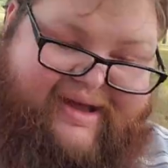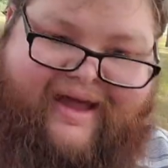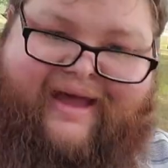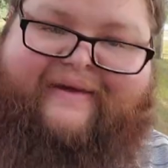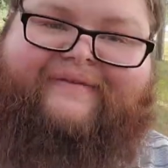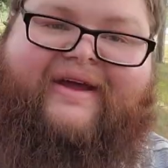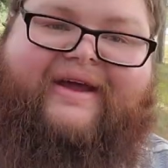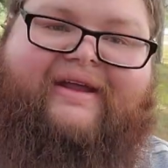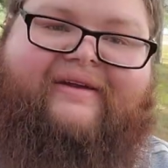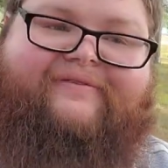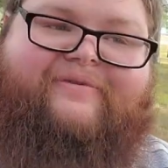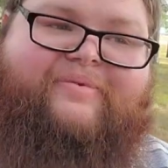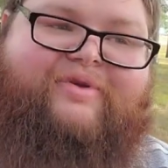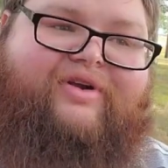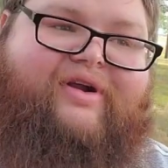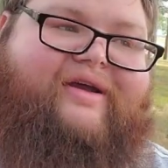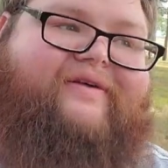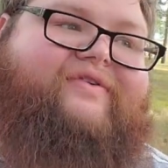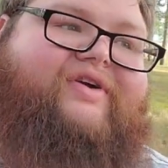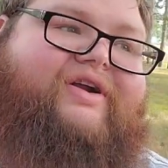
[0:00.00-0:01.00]
if I get it from the
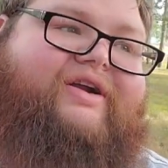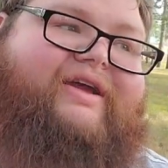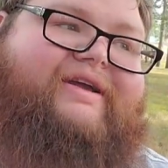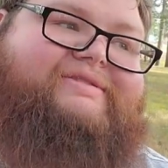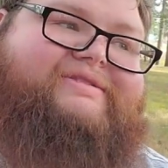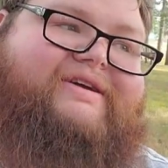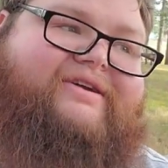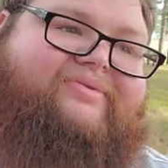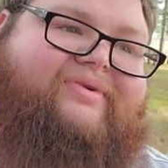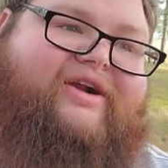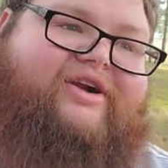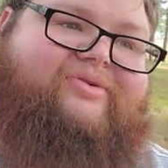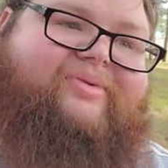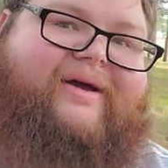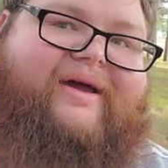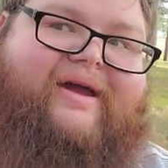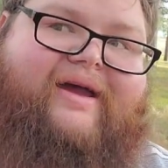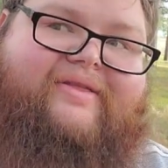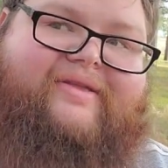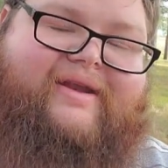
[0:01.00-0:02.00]
graveyard, I get to hit right
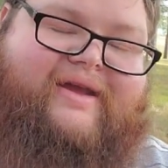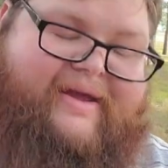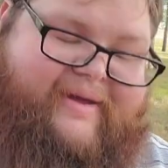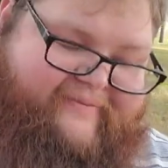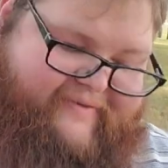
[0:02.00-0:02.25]
away, and then I get